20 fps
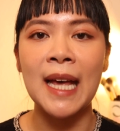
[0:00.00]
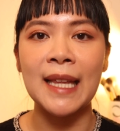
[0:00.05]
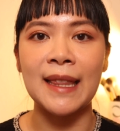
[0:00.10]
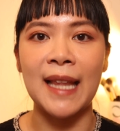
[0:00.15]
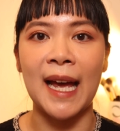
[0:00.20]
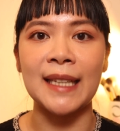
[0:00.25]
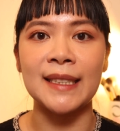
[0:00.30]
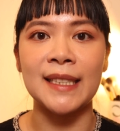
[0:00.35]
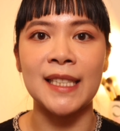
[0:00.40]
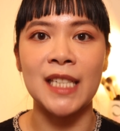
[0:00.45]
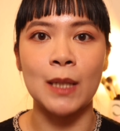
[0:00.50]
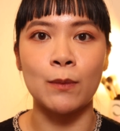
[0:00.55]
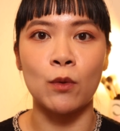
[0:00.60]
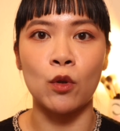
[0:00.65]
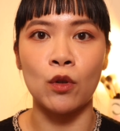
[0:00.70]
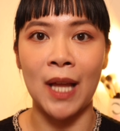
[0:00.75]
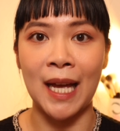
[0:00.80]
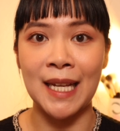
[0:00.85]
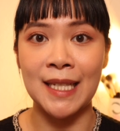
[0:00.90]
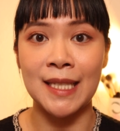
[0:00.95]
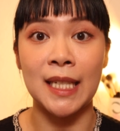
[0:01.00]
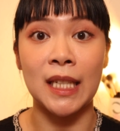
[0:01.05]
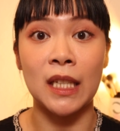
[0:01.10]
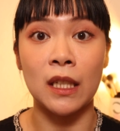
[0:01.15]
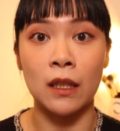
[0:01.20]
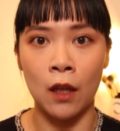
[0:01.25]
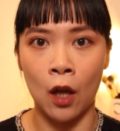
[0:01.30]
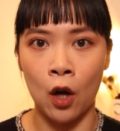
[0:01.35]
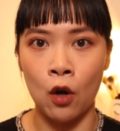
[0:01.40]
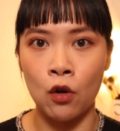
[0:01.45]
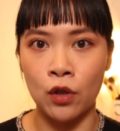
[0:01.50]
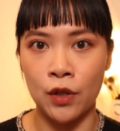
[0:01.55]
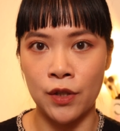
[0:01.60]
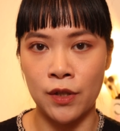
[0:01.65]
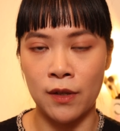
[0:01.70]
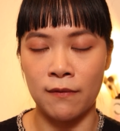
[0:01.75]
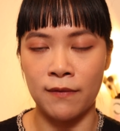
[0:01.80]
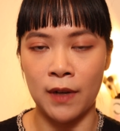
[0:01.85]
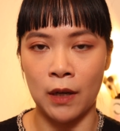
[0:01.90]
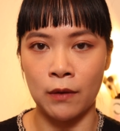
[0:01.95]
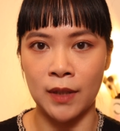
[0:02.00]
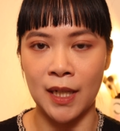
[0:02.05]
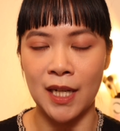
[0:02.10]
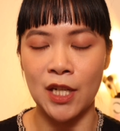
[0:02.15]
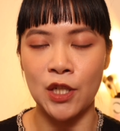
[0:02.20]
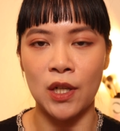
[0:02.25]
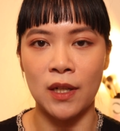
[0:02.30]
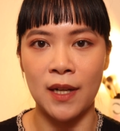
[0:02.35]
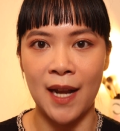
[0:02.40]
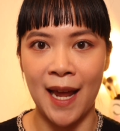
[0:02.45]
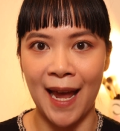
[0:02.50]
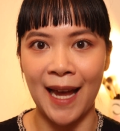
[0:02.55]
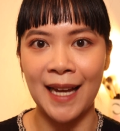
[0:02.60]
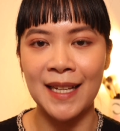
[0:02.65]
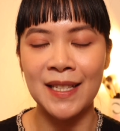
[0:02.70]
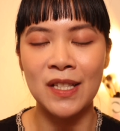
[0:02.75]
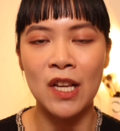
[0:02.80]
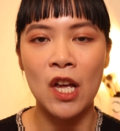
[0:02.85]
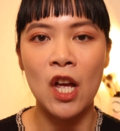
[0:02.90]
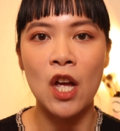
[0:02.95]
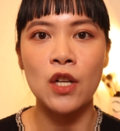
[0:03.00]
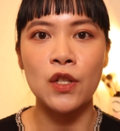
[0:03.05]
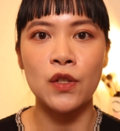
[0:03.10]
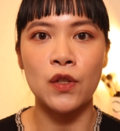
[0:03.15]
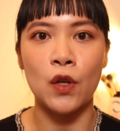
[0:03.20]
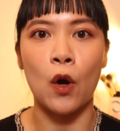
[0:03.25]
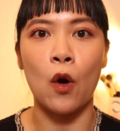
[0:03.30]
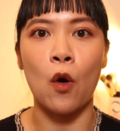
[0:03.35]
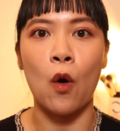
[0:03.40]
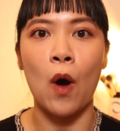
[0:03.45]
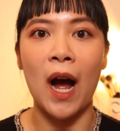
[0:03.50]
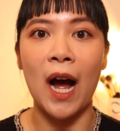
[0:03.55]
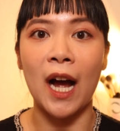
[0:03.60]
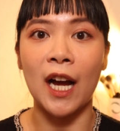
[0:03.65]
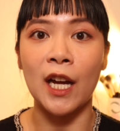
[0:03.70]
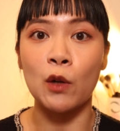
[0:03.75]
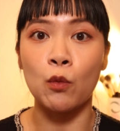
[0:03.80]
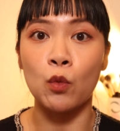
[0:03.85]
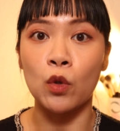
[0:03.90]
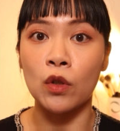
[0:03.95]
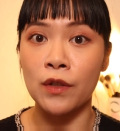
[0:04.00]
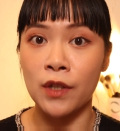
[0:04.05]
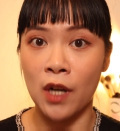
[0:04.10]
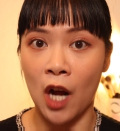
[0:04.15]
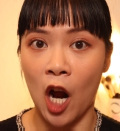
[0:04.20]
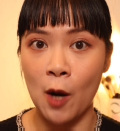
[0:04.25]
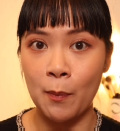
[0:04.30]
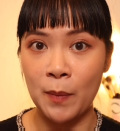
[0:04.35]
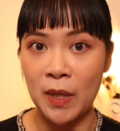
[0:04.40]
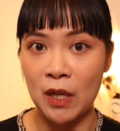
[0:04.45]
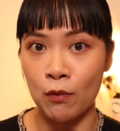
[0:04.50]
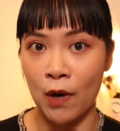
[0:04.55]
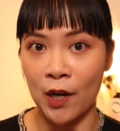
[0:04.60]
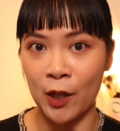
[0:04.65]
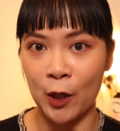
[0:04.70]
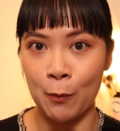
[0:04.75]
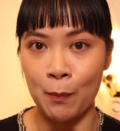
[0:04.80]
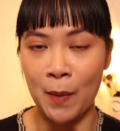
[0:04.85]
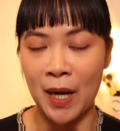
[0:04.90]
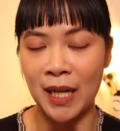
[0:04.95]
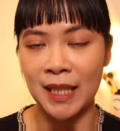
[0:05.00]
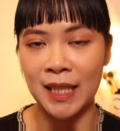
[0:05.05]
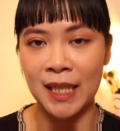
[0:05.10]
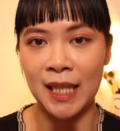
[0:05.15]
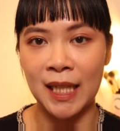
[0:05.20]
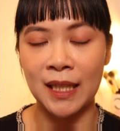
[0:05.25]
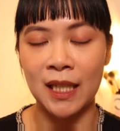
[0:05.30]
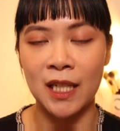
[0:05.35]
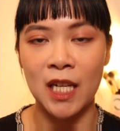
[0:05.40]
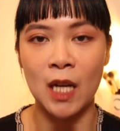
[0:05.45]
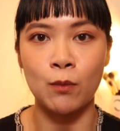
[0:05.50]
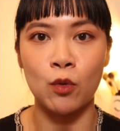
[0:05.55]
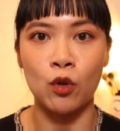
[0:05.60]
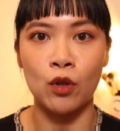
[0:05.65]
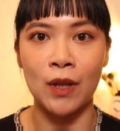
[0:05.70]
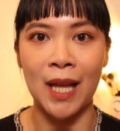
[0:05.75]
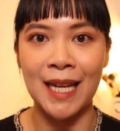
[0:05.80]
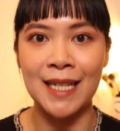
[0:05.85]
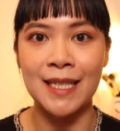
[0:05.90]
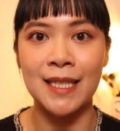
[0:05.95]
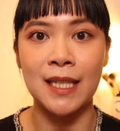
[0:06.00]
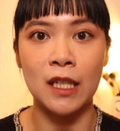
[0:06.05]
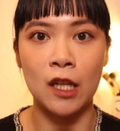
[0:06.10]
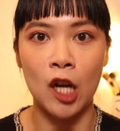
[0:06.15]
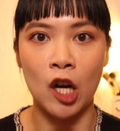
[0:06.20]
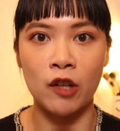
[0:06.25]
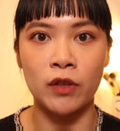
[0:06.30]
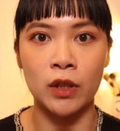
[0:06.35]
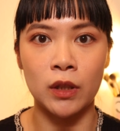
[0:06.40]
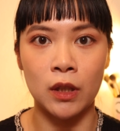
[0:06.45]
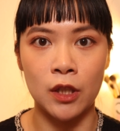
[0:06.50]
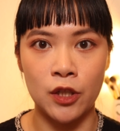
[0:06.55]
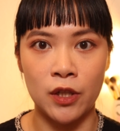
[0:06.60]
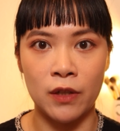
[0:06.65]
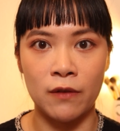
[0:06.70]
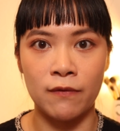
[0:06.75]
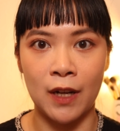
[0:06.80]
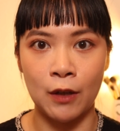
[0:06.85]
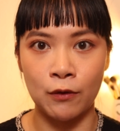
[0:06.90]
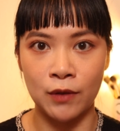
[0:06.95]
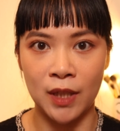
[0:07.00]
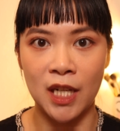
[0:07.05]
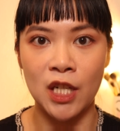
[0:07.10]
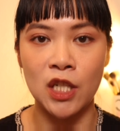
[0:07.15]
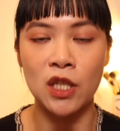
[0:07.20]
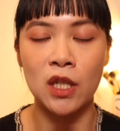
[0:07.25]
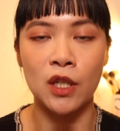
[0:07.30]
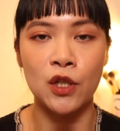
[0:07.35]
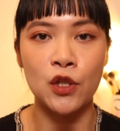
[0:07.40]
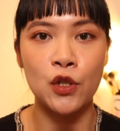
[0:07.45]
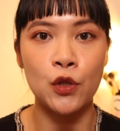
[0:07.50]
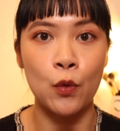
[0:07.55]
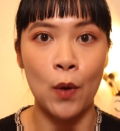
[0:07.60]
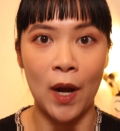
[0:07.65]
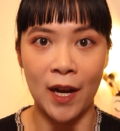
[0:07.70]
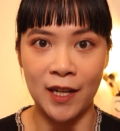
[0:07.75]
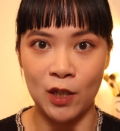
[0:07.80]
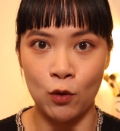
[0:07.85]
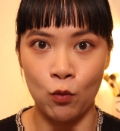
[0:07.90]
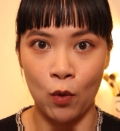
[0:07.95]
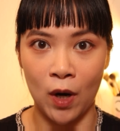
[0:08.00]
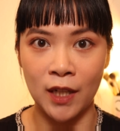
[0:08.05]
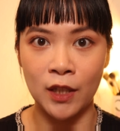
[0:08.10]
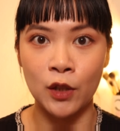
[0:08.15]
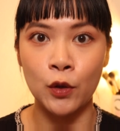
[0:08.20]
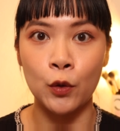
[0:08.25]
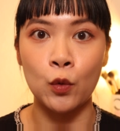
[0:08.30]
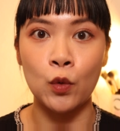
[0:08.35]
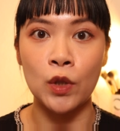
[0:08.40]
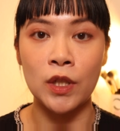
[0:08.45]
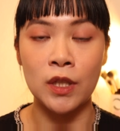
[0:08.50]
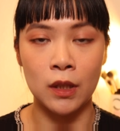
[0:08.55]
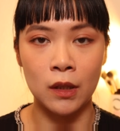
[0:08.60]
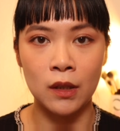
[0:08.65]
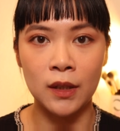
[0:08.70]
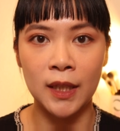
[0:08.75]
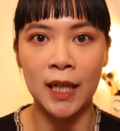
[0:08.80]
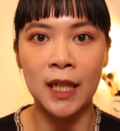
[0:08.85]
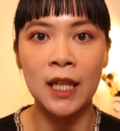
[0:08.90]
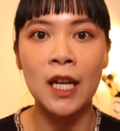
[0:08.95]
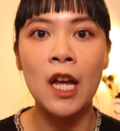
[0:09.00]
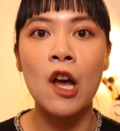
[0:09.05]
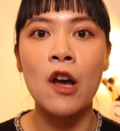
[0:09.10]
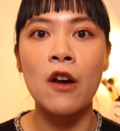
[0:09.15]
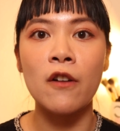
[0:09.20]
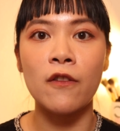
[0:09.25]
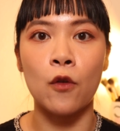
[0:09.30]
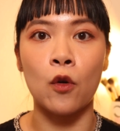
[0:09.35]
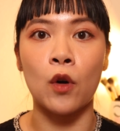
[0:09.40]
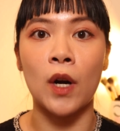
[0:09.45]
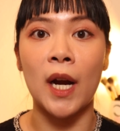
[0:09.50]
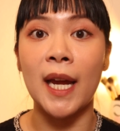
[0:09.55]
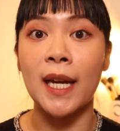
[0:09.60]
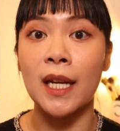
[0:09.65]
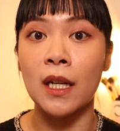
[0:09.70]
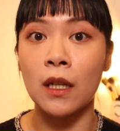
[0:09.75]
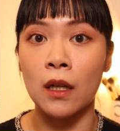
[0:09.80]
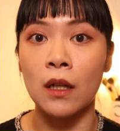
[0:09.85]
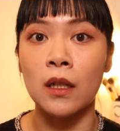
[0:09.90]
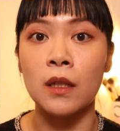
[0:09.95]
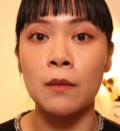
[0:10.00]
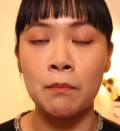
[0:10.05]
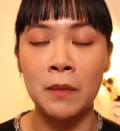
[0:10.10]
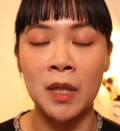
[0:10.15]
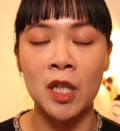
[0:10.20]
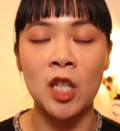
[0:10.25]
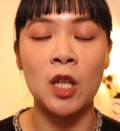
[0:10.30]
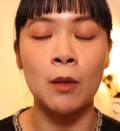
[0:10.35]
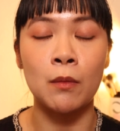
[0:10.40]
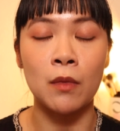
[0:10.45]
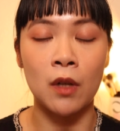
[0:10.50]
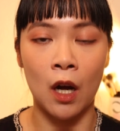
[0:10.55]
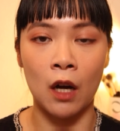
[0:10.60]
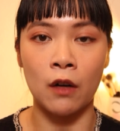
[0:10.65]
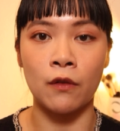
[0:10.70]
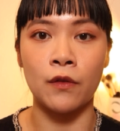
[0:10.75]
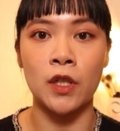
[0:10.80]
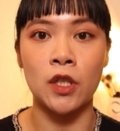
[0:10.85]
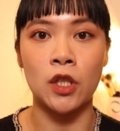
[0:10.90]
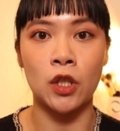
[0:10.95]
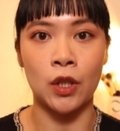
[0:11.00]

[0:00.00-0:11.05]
that the Double Lasting Glow Cushion Foundation has. So I will not be recommending the Double Lasting Cover Cushion Foundation to anyone who is looking for a good medium coverage